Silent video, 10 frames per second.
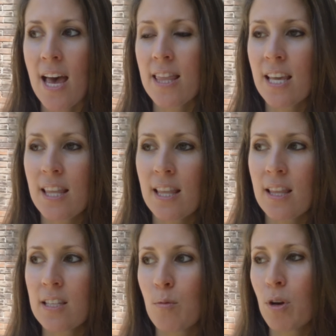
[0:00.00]
and
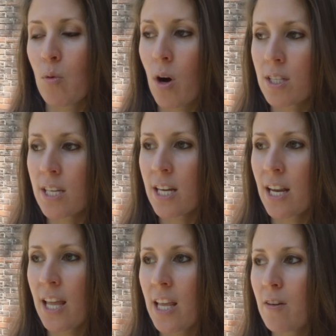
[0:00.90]
then somebody walks
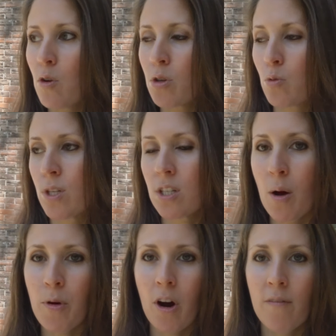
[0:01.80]
in, and then of course we
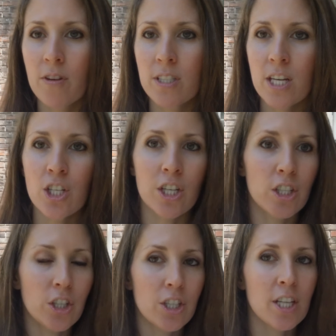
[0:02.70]
stop our conversation
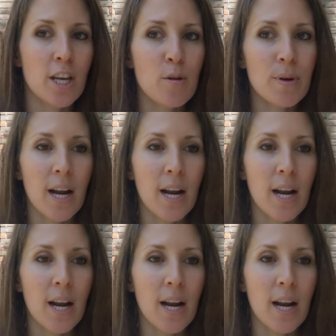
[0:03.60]
and turn to them,